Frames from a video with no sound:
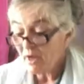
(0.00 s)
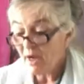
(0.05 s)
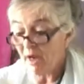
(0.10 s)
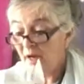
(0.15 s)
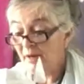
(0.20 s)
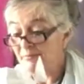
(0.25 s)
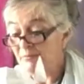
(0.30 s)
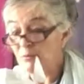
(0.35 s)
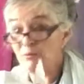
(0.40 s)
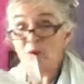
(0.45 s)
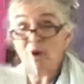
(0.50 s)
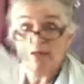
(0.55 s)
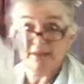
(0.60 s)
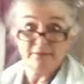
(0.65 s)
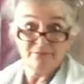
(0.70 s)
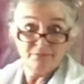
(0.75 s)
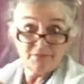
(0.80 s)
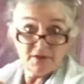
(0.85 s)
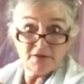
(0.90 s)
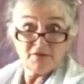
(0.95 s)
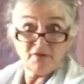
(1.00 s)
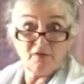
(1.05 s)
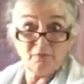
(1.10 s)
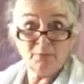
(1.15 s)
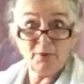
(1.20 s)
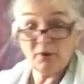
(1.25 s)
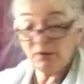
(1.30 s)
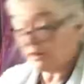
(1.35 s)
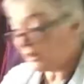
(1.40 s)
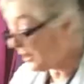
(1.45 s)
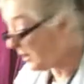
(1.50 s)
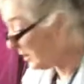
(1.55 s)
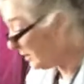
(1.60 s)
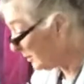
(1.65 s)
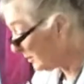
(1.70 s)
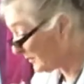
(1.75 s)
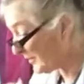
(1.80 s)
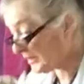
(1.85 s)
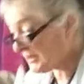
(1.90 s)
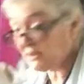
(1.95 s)
Right, Softpot
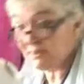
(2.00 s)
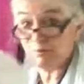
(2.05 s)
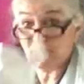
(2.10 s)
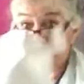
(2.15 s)
Gold, this is